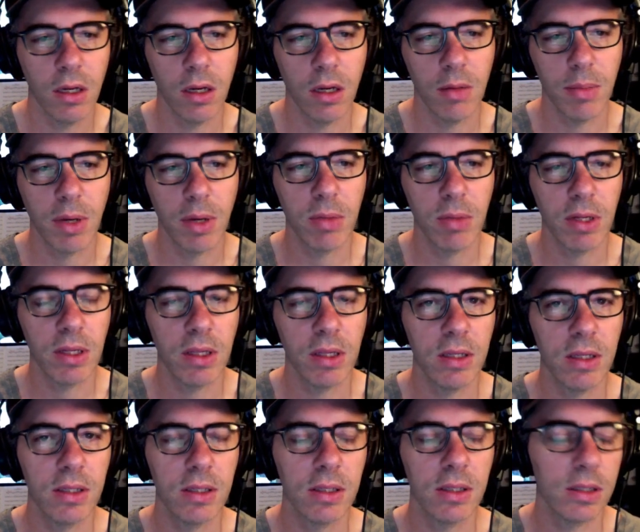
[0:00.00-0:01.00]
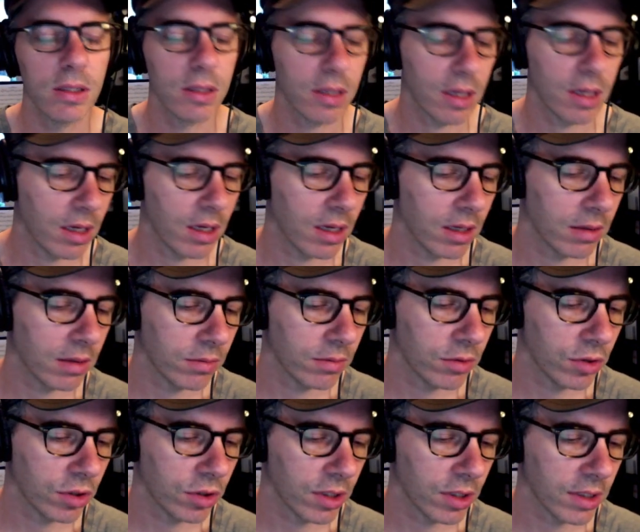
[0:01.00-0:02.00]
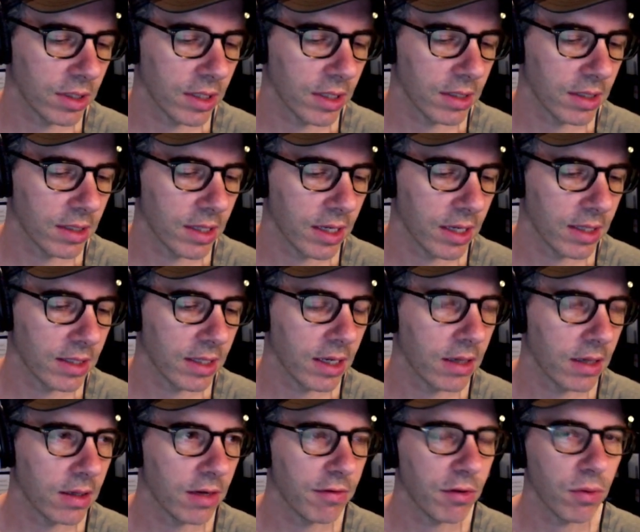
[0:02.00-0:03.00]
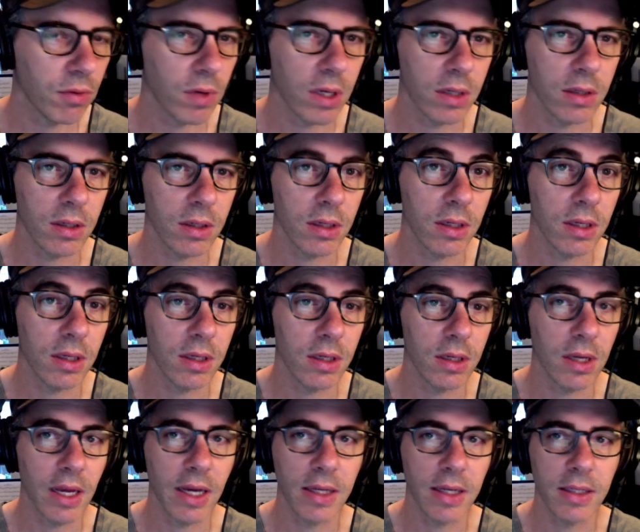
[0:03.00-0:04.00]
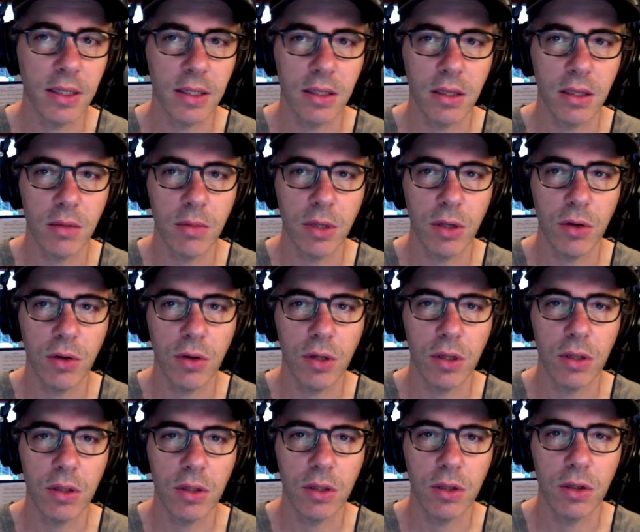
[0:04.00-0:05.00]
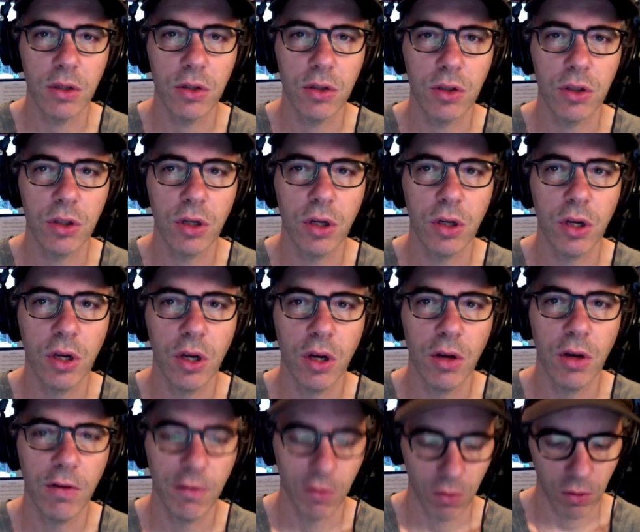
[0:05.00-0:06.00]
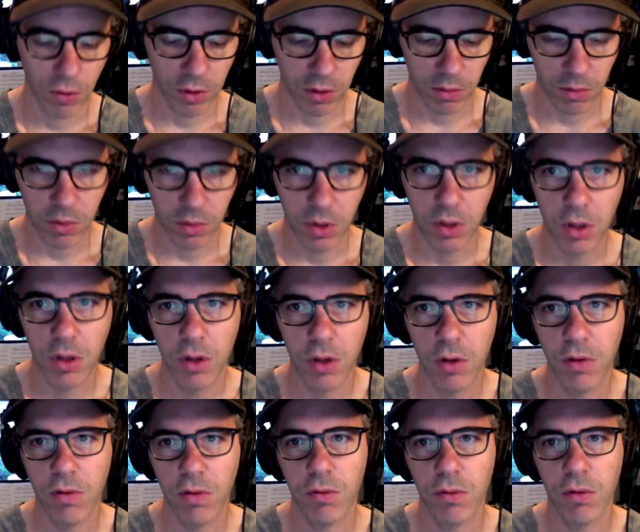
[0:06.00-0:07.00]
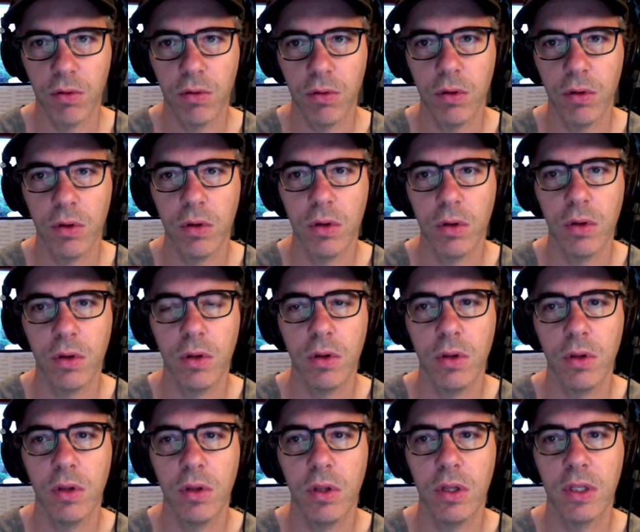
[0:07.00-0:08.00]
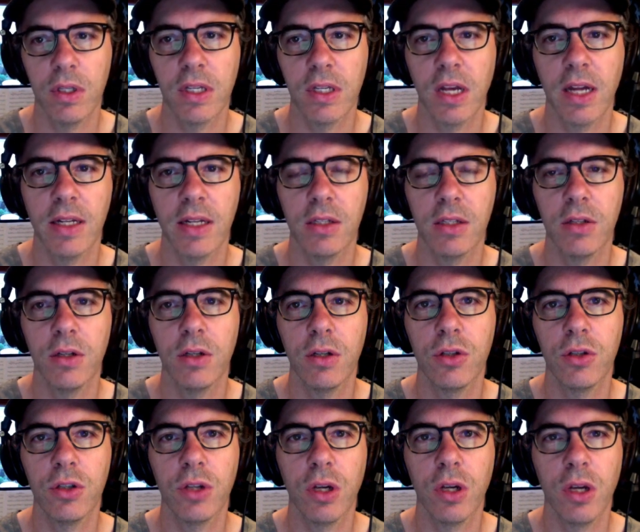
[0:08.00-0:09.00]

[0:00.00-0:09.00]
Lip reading: Public lists are just as they sound. Everyone can access them, and you can search for them through the site search.